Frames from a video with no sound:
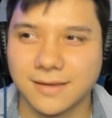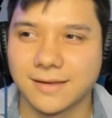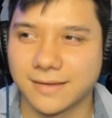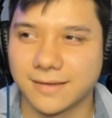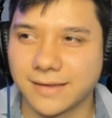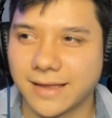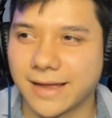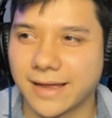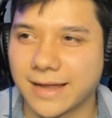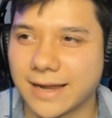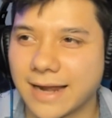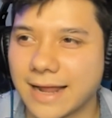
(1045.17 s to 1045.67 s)

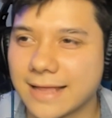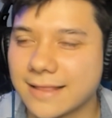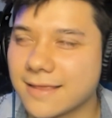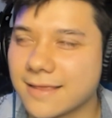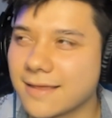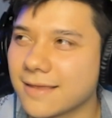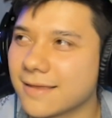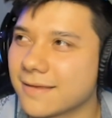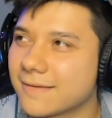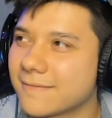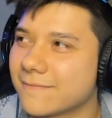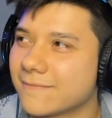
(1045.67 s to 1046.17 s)
and I
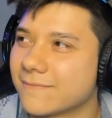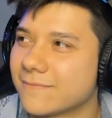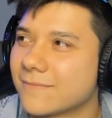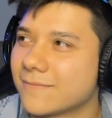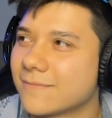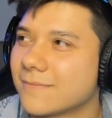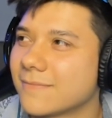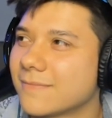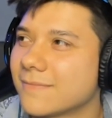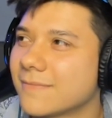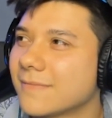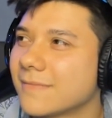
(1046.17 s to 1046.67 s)
think
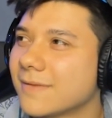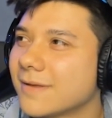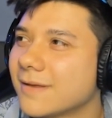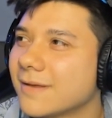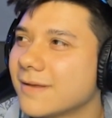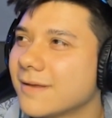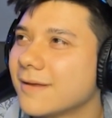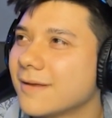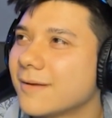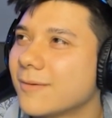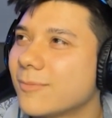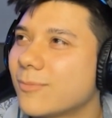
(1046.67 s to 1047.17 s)

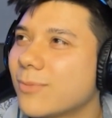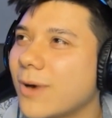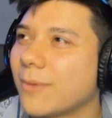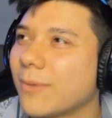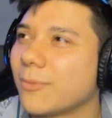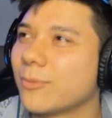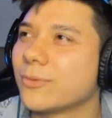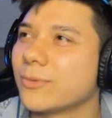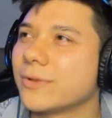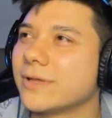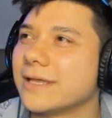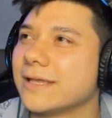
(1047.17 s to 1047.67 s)

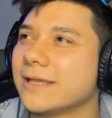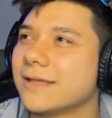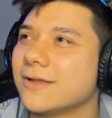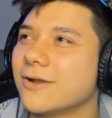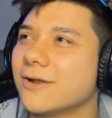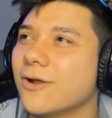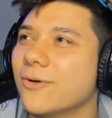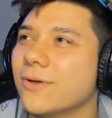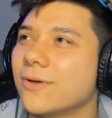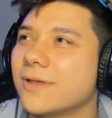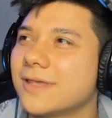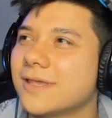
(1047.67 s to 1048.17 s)
probably, you
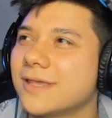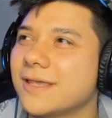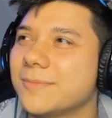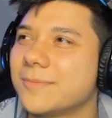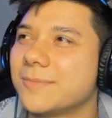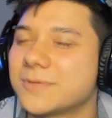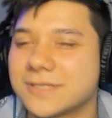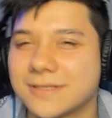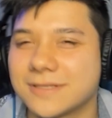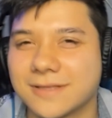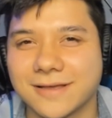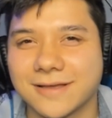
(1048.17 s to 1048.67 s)
know, it
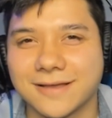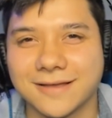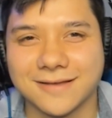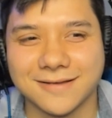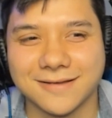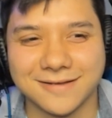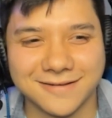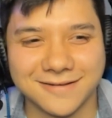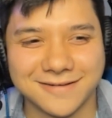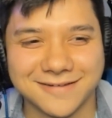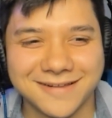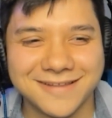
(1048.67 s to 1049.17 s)
keeps
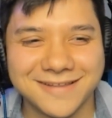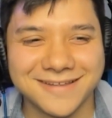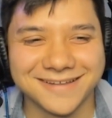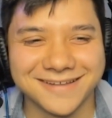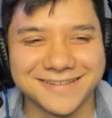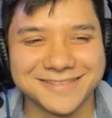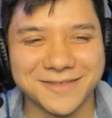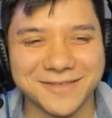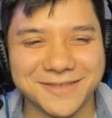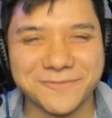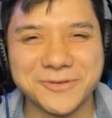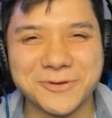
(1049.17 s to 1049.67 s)
the
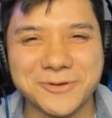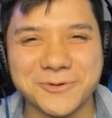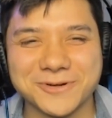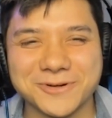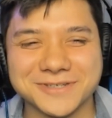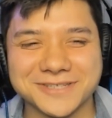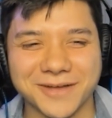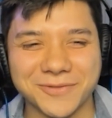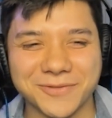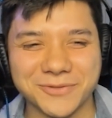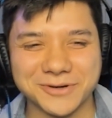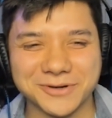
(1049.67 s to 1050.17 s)
the
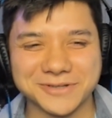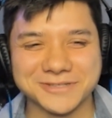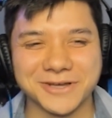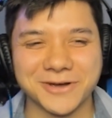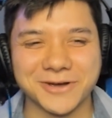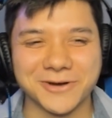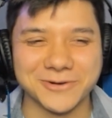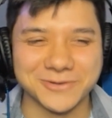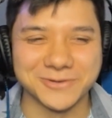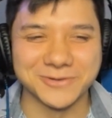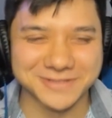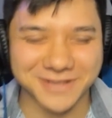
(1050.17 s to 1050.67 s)
viewers on their
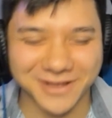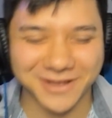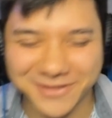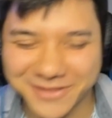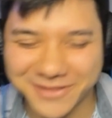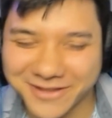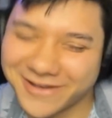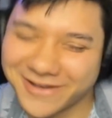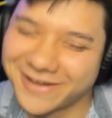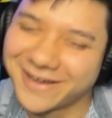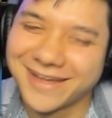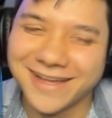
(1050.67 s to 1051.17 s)
toes,
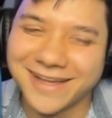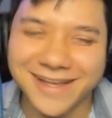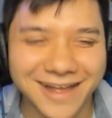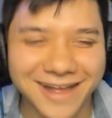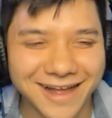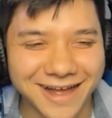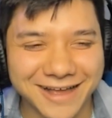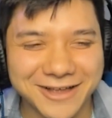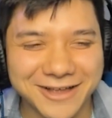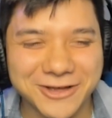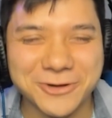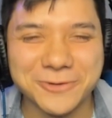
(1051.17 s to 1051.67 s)
although
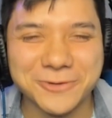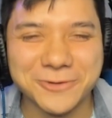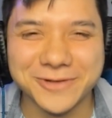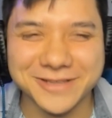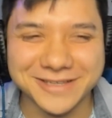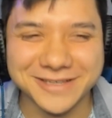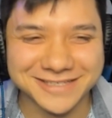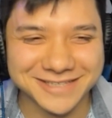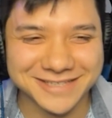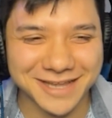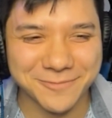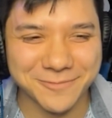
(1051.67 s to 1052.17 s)
I couldn't
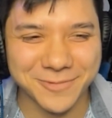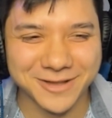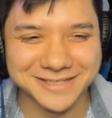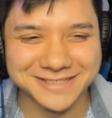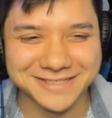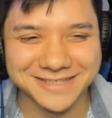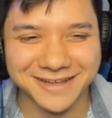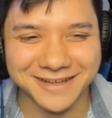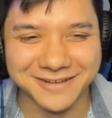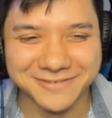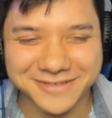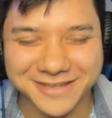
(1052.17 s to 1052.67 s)
really say
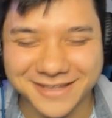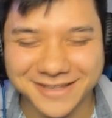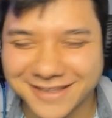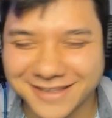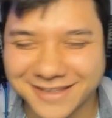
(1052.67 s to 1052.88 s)
myself.